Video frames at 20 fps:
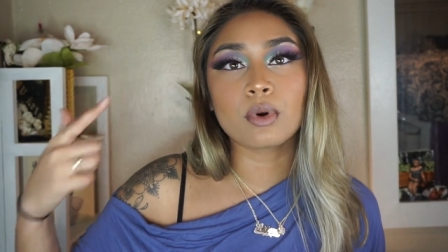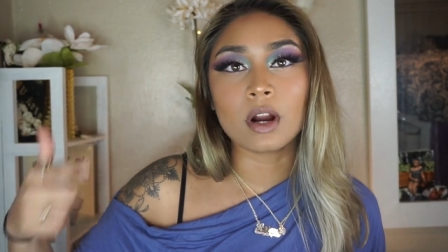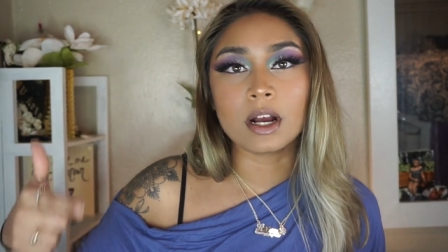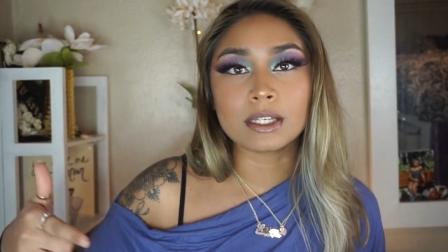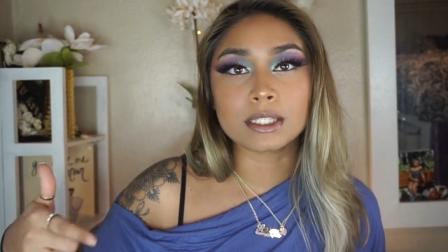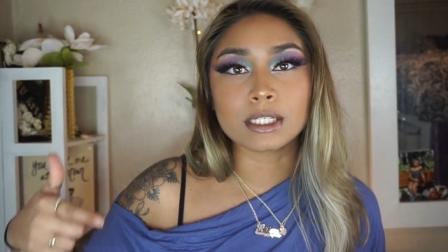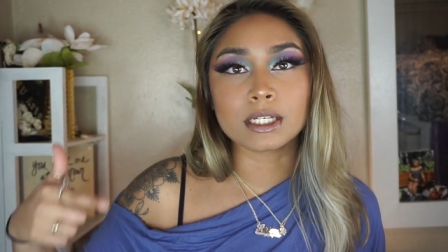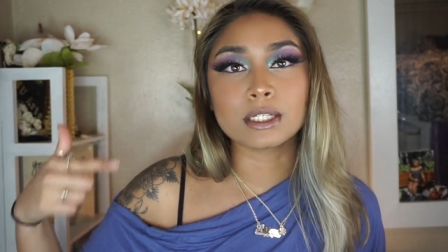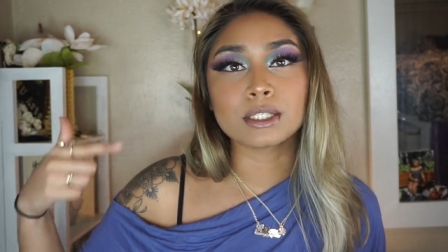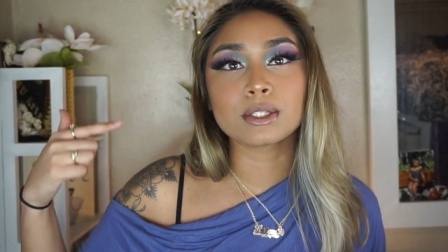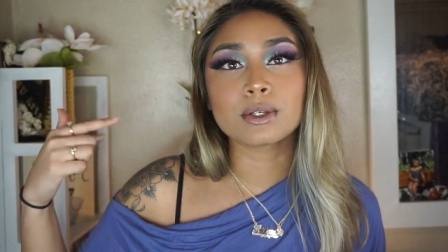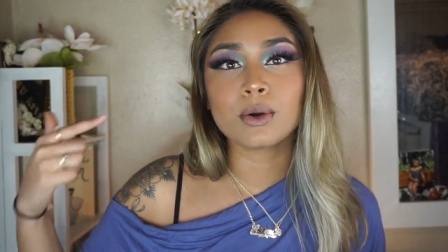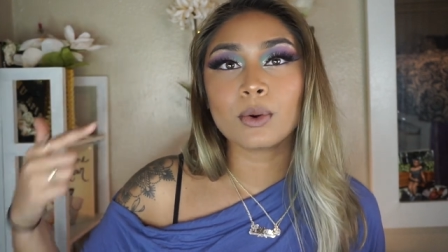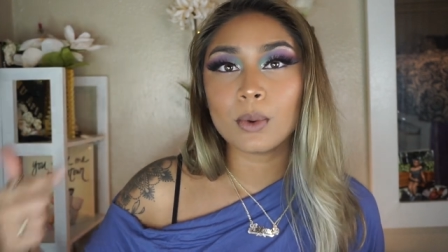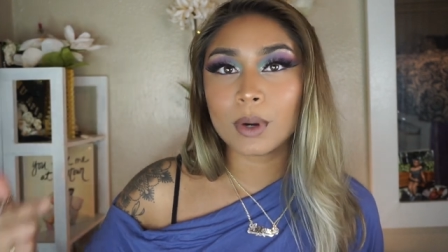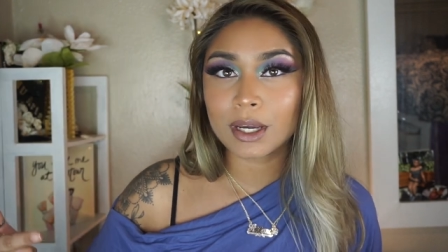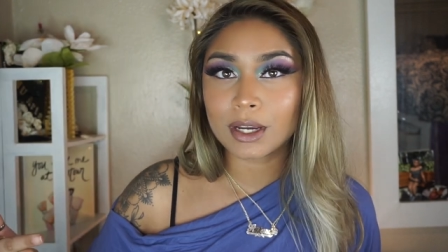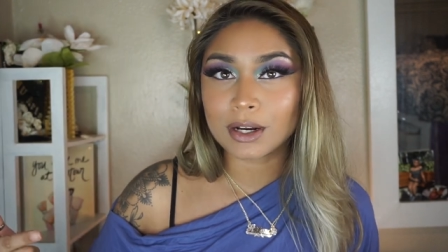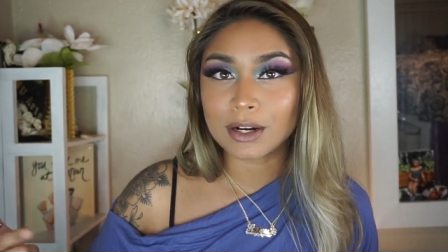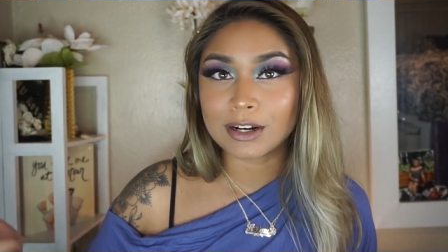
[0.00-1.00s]
process
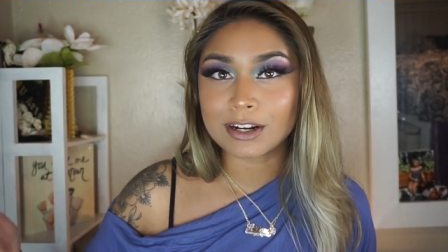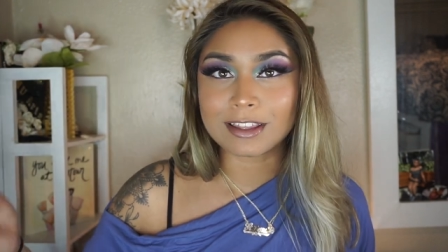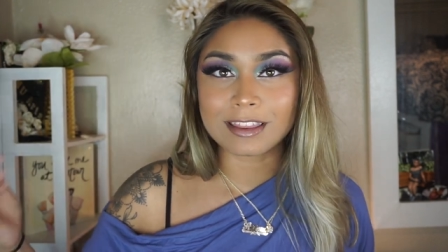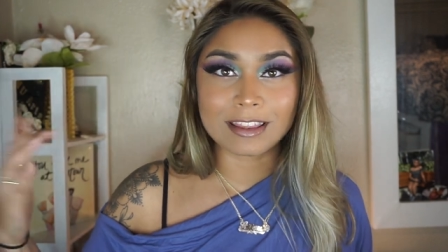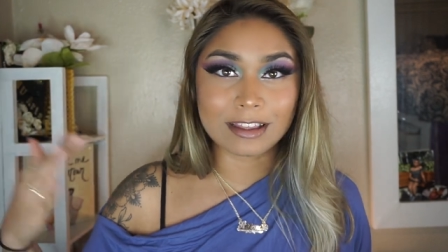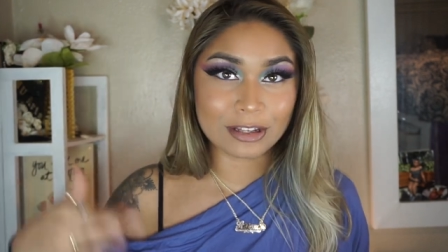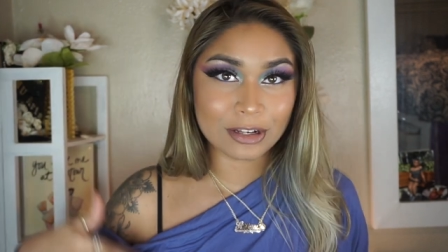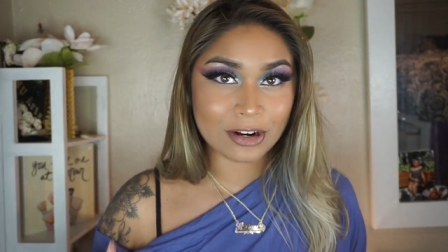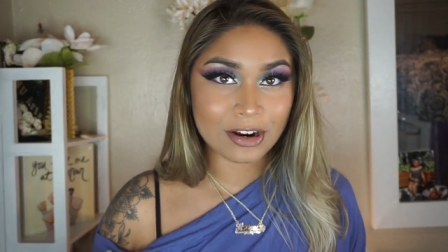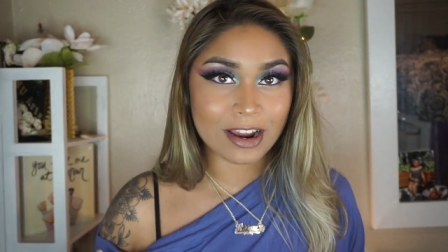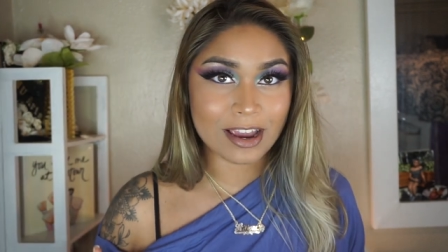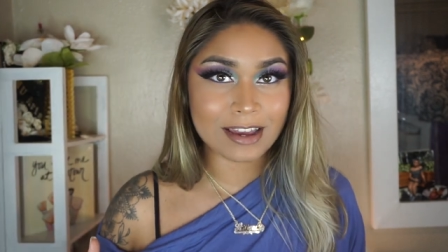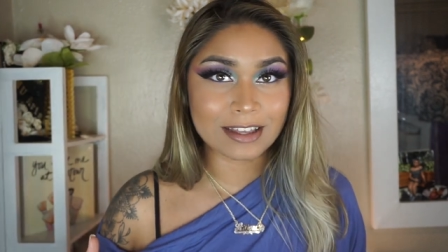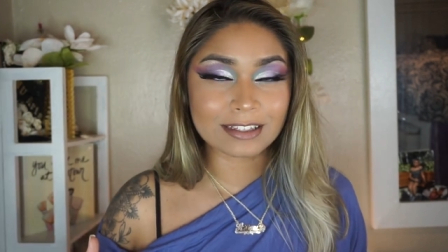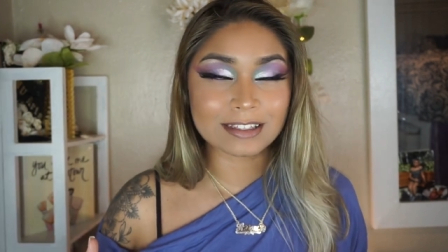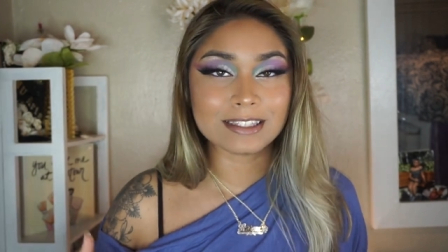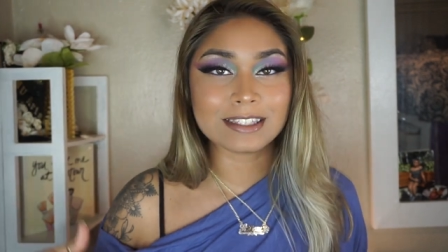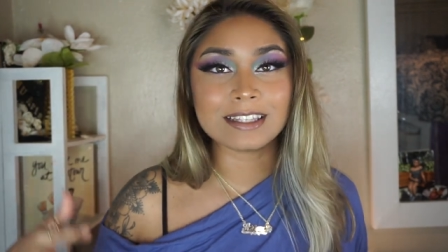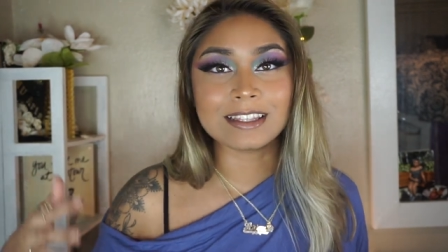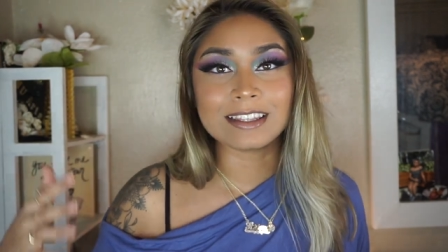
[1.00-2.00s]
quicker than your
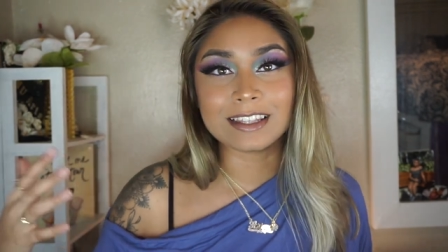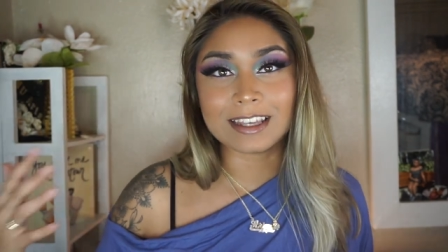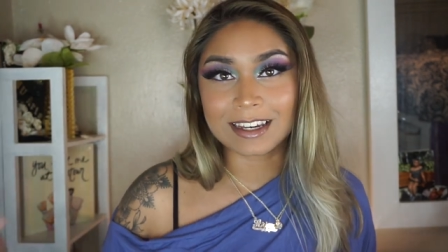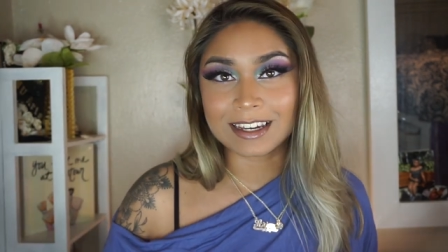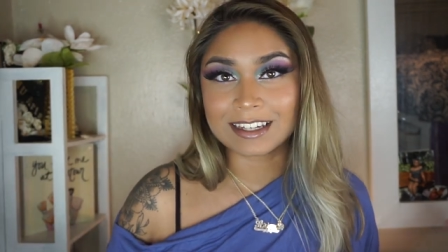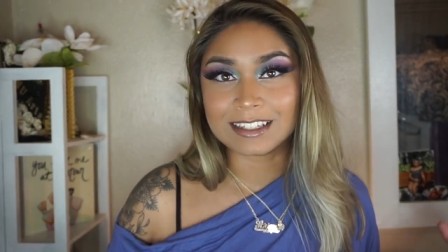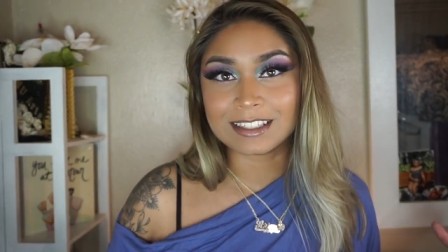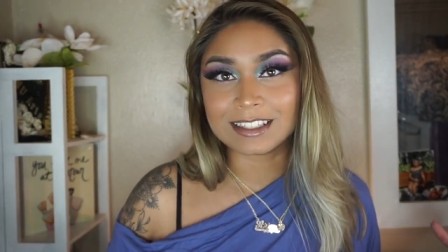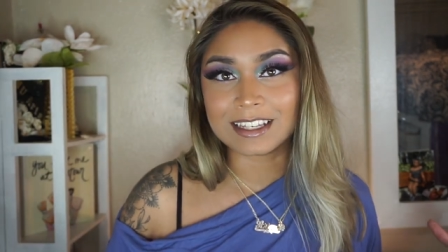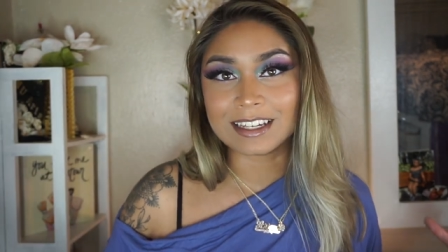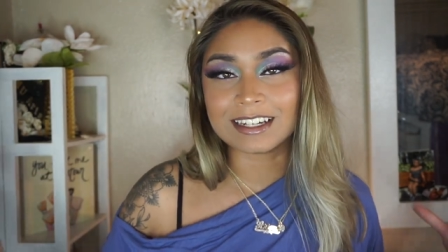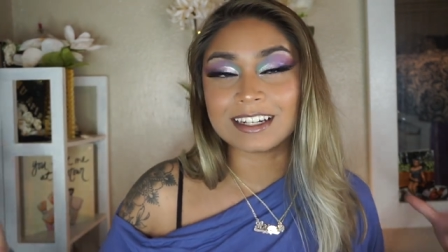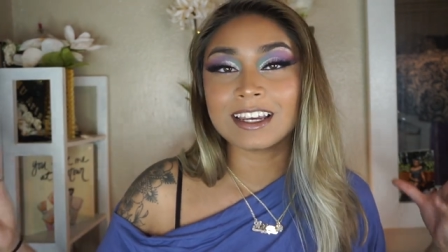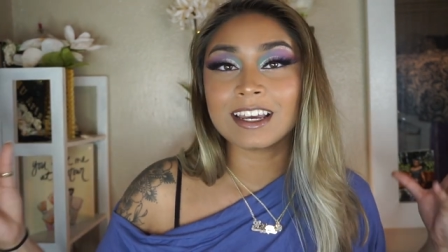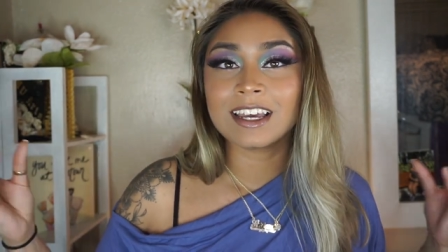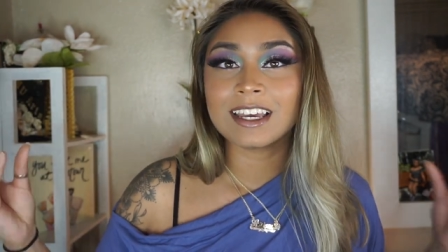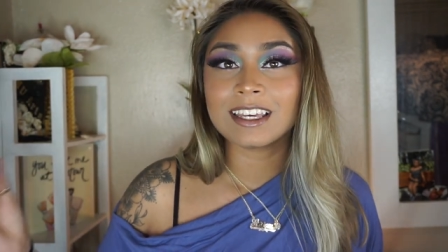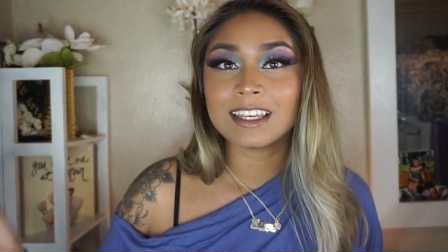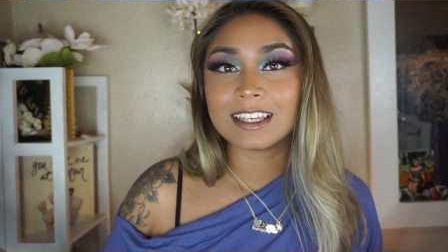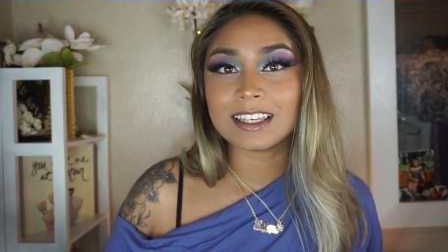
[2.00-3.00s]
ends like I said
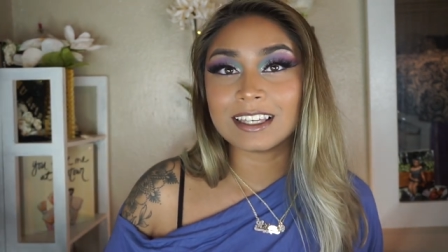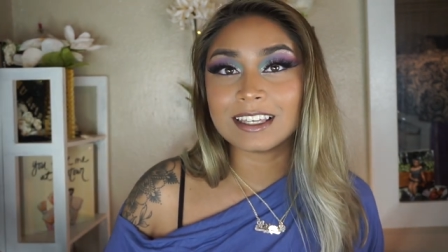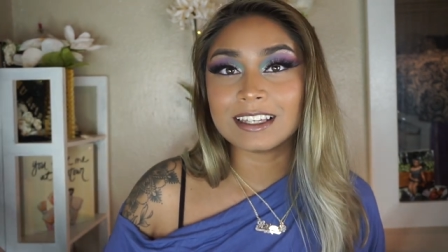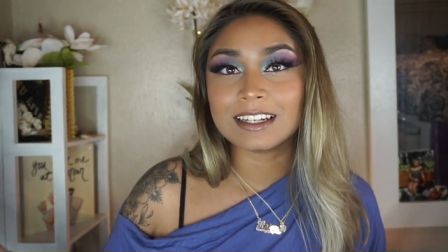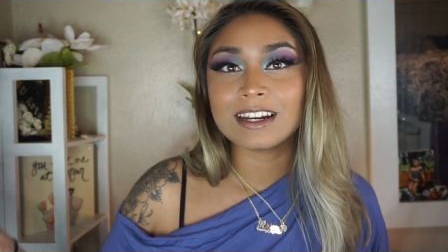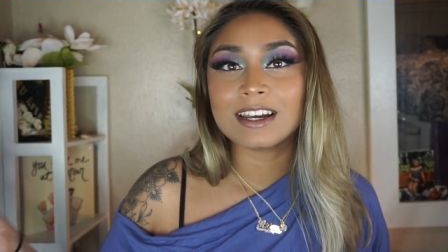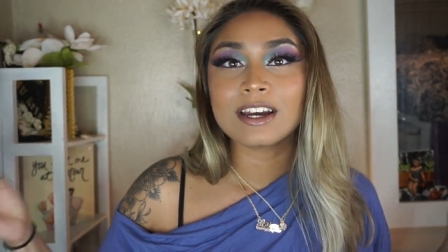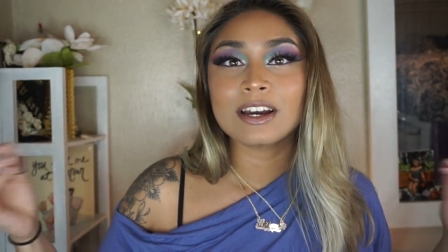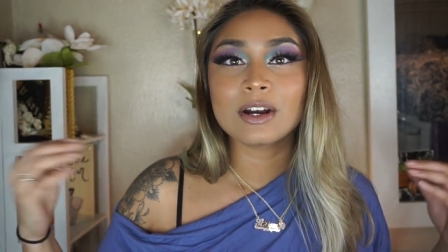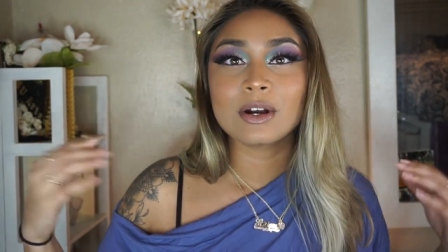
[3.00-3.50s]
heat